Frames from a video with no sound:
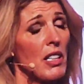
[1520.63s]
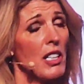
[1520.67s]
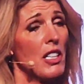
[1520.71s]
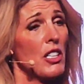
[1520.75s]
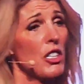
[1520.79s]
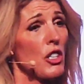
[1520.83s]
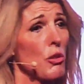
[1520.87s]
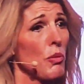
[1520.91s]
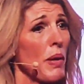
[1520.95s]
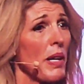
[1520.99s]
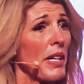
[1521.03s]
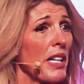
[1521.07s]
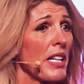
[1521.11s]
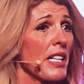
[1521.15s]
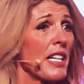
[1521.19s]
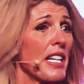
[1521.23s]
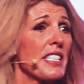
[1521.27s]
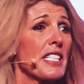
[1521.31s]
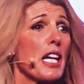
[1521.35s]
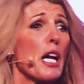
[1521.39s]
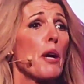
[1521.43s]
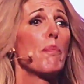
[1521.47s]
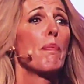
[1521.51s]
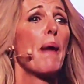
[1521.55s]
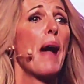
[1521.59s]
to recognize
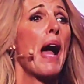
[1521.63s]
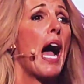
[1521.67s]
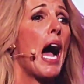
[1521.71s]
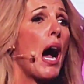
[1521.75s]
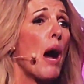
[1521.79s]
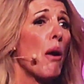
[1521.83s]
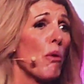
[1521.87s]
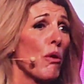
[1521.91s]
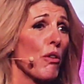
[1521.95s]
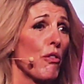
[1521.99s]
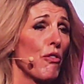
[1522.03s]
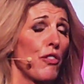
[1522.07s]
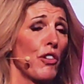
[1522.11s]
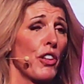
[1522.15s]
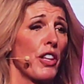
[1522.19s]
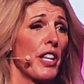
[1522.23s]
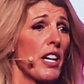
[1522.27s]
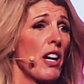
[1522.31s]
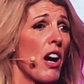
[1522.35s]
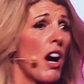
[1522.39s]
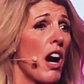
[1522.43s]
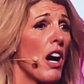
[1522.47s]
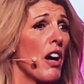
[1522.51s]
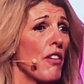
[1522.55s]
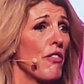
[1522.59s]
how powerful they
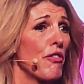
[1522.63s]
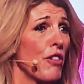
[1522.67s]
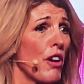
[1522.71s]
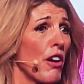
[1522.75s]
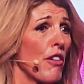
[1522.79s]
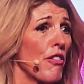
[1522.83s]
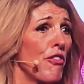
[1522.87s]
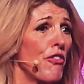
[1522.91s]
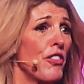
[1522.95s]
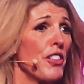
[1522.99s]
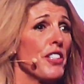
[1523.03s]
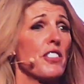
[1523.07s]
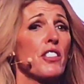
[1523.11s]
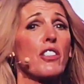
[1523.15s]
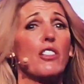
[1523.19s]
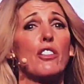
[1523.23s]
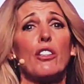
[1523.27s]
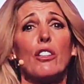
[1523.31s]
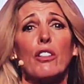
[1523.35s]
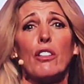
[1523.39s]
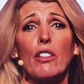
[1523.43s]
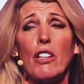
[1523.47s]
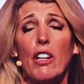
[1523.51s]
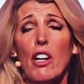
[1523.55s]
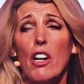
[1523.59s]
are for our
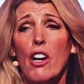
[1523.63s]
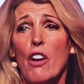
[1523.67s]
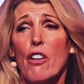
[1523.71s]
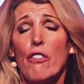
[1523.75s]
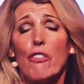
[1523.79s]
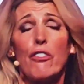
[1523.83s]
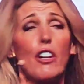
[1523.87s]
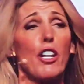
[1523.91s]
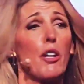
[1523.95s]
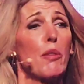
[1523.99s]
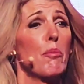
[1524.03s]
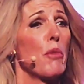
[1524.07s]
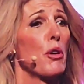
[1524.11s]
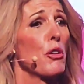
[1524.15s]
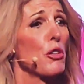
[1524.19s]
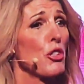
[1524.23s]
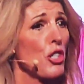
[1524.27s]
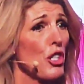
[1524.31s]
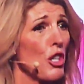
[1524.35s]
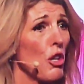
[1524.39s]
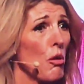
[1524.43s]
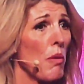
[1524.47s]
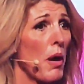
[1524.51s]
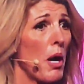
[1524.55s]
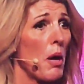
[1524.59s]
physical, for our
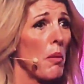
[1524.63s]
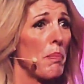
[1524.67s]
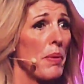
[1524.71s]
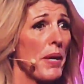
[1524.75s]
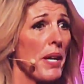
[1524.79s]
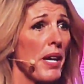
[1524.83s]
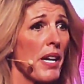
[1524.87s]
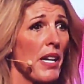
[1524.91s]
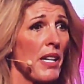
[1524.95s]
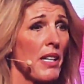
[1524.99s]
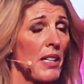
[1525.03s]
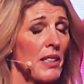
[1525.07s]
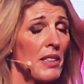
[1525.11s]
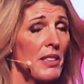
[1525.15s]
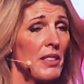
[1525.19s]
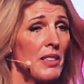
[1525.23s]
emotional well-being.